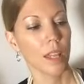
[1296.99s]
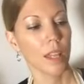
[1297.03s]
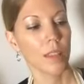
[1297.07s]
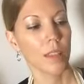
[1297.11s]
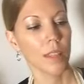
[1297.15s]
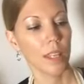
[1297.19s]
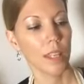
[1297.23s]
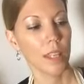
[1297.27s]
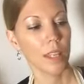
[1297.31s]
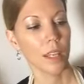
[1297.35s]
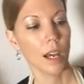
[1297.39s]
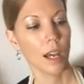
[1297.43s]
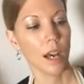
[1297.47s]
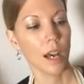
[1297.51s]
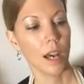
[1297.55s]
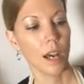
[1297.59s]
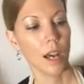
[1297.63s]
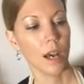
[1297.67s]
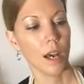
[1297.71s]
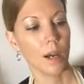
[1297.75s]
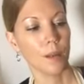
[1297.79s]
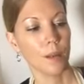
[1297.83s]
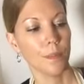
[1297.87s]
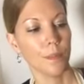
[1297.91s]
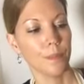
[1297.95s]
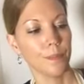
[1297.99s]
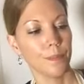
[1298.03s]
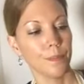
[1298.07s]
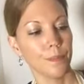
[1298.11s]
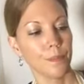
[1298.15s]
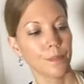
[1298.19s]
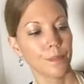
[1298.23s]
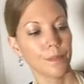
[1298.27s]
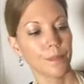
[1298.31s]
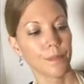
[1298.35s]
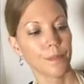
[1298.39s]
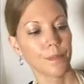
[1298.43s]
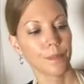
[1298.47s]
The, um,
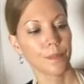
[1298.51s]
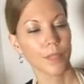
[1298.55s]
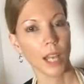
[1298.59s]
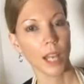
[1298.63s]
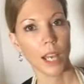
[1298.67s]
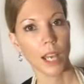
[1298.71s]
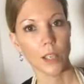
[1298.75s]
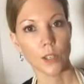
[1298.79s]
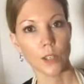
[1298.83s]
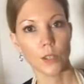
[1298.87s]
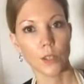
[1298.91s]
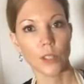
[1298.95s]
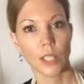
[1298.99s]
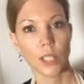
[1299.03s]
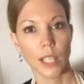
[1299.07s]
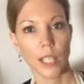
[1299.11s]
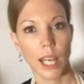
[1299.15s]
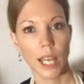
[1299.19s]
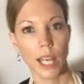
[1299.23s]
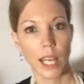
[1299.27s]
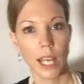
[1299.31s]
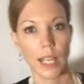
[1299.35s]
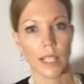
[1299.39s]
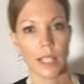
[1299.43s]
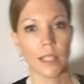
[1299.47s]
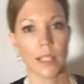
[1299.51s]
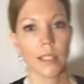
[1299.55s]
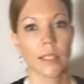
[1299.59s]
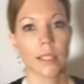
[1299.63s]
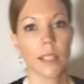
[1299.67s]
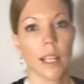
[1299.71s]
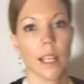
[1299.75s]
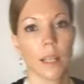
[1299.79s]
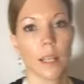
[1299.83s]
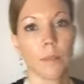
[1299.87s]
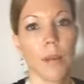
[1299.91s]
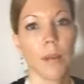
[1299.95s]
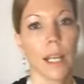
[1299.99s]
I use it as
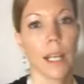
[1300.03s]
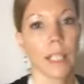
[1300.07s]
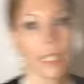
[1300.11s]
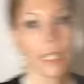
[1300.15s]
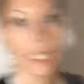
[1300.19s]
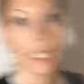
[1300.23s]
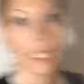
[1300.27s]
like my lid.